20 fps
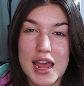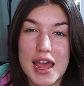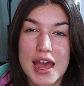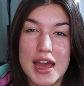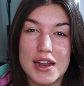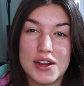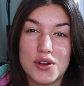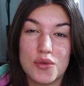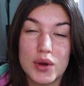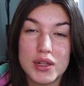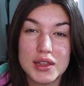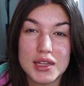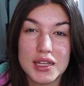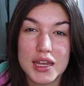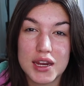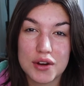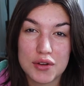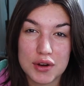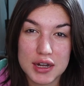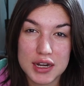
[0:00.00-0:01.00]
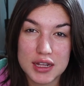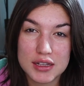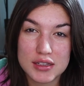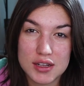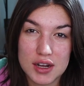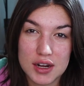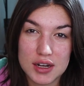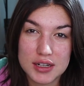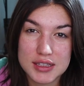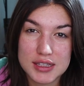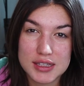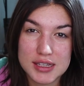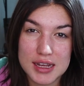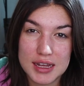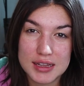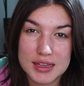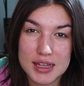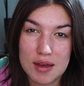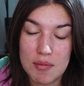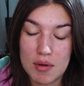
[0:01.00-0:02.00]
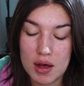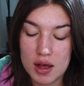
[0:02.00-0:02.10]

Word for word: and what the ingredients are inside them.